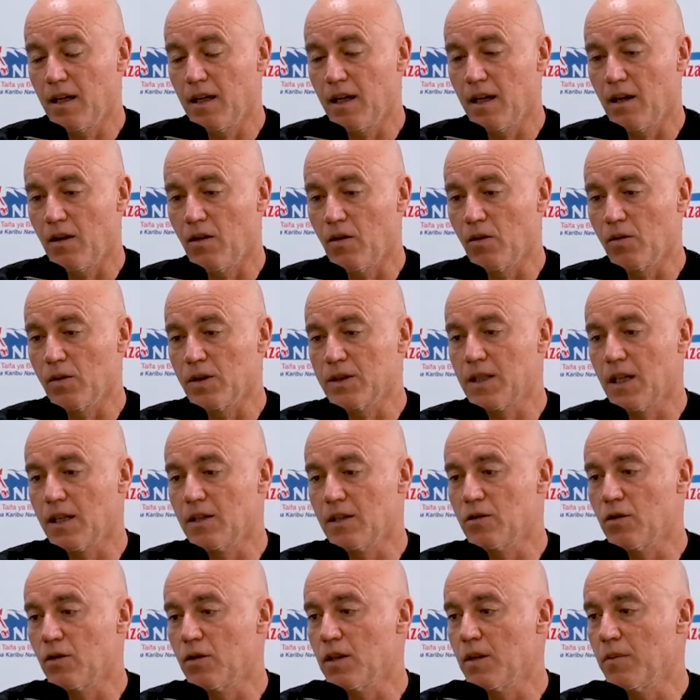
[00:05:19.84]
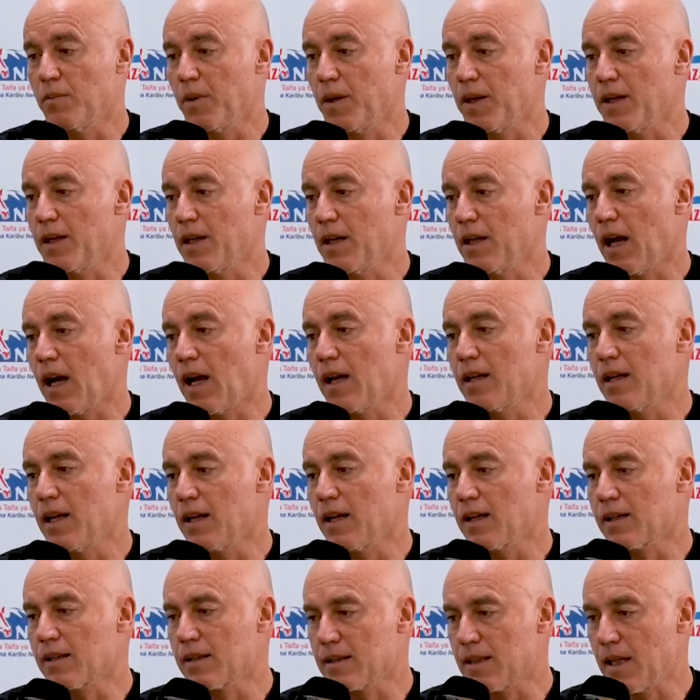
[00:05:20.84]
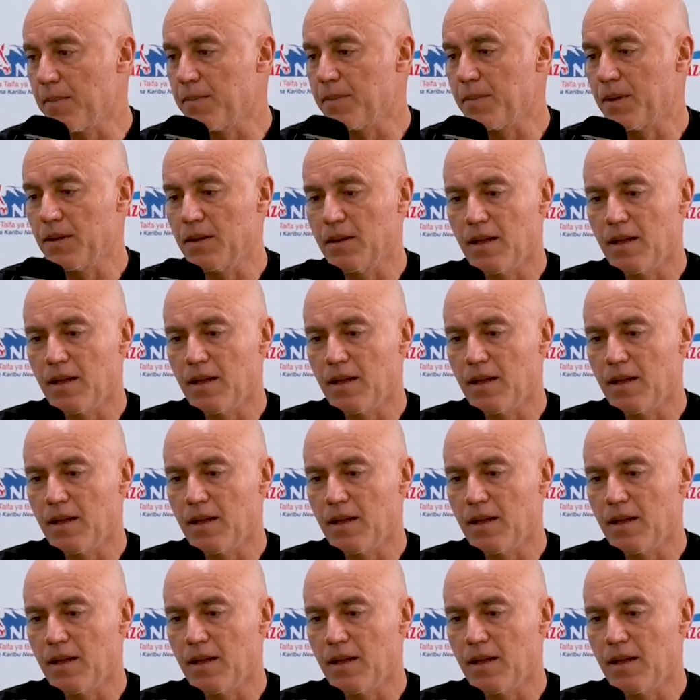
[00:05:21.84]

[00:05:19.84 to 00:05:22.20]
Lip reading: told the player, I accept